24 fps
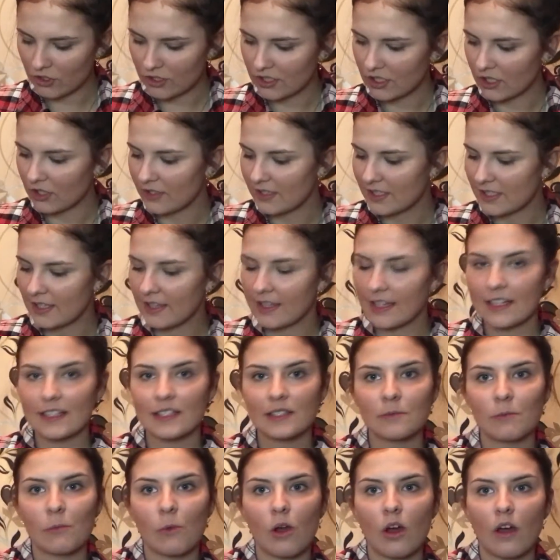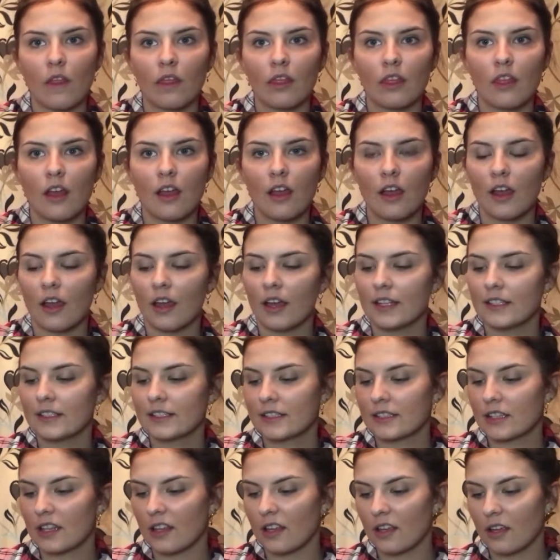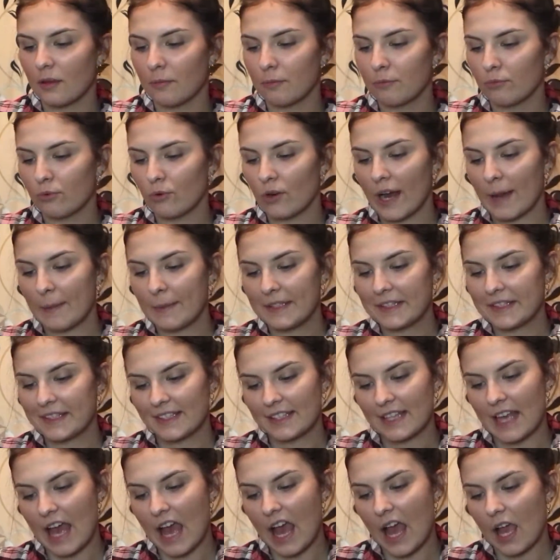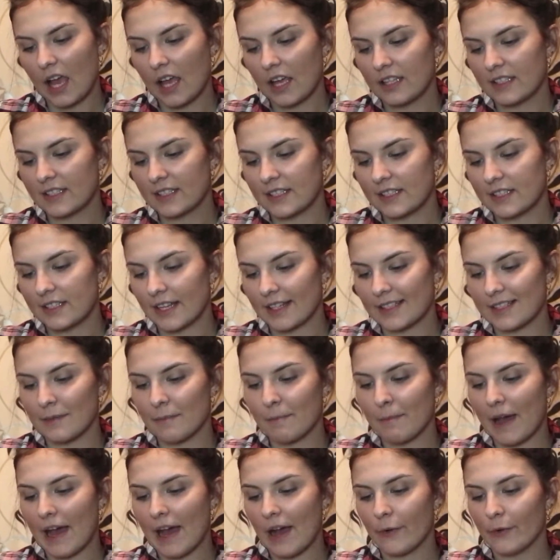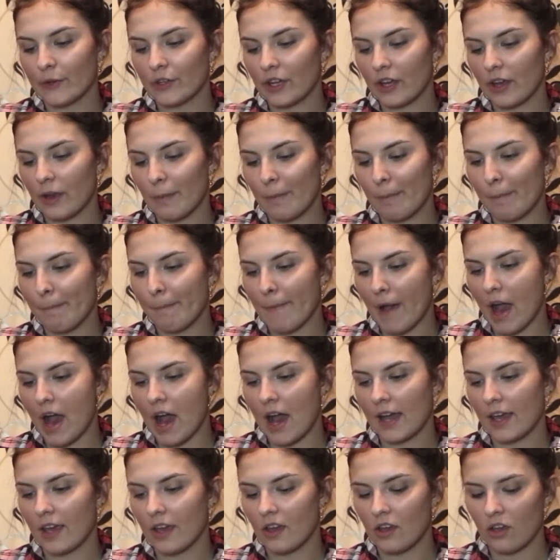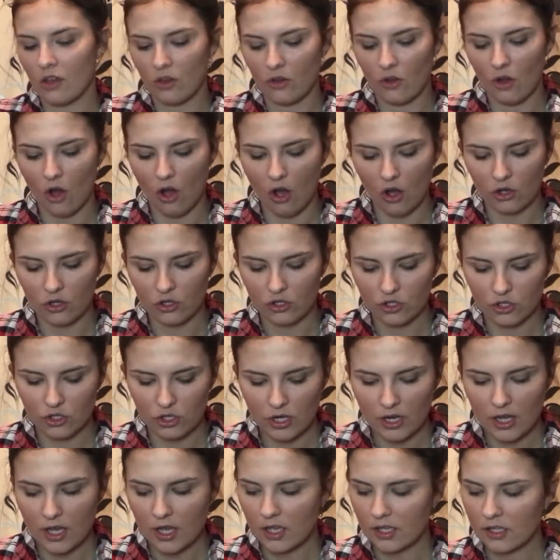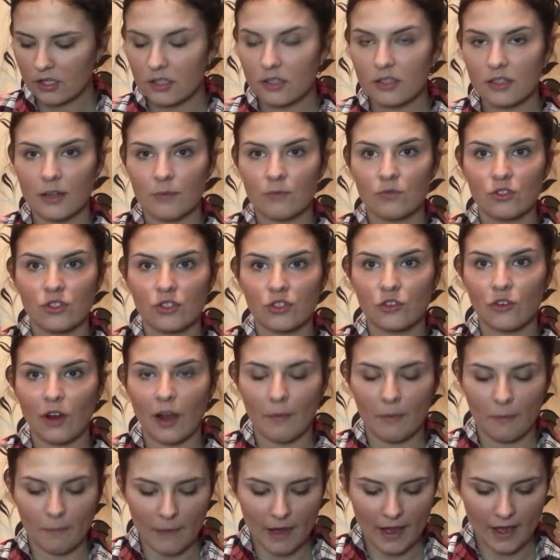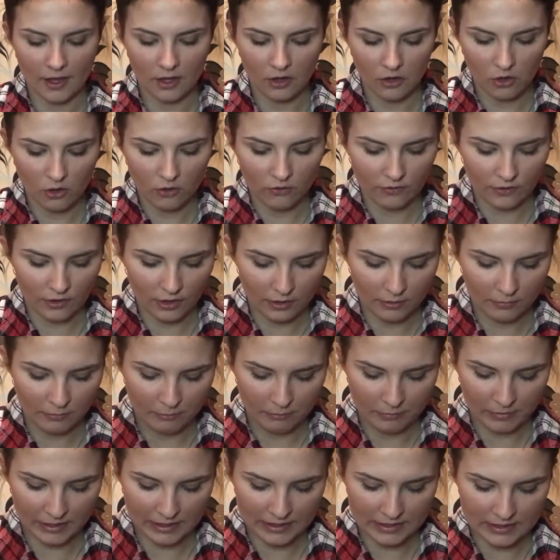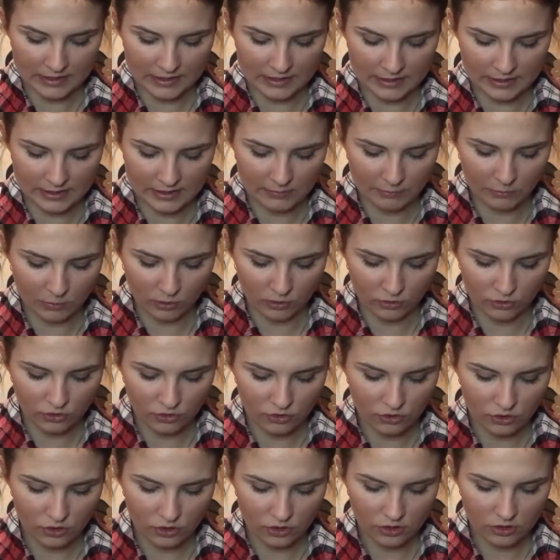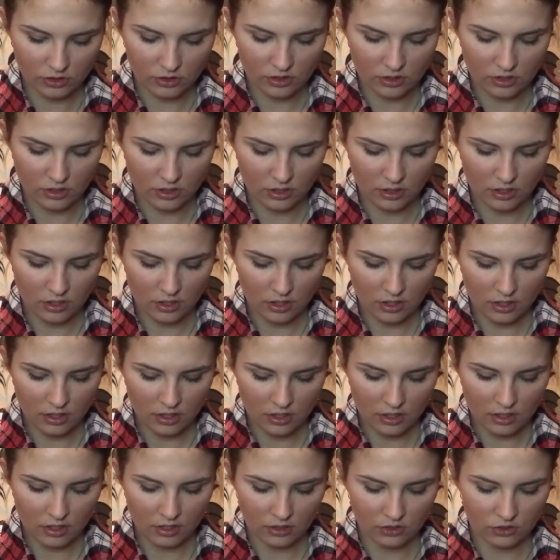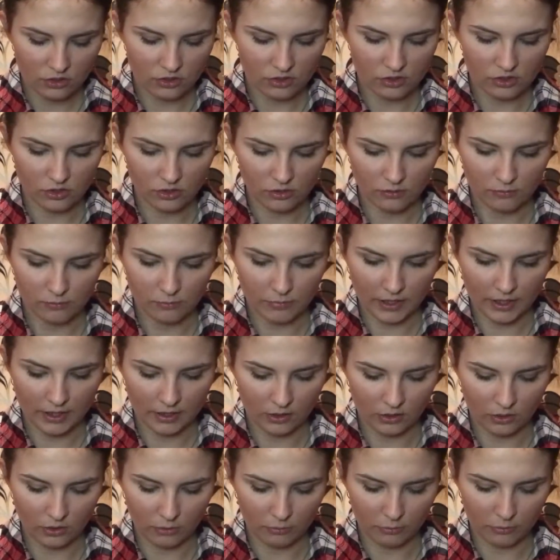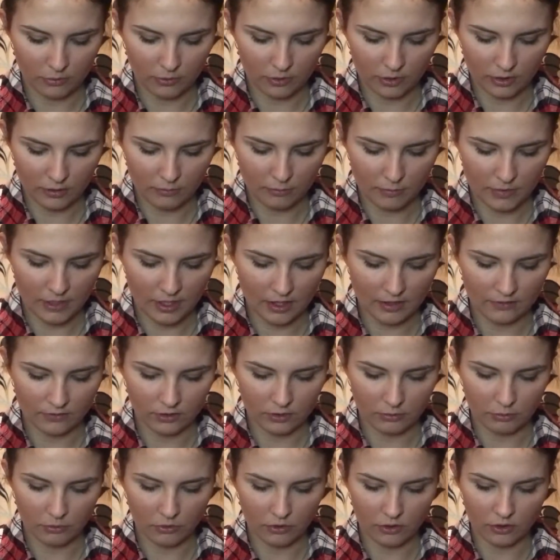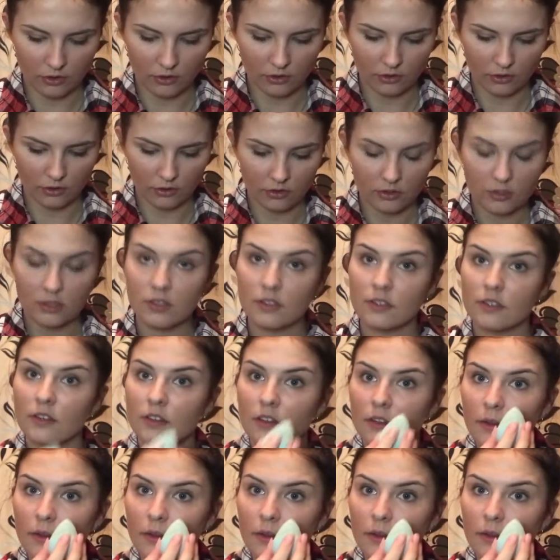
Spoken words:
just using this one. It's the Prime and Set. It's the setting powder by Gosh. So I'm just grabbing my other blending sponge, just picking up a bit of the product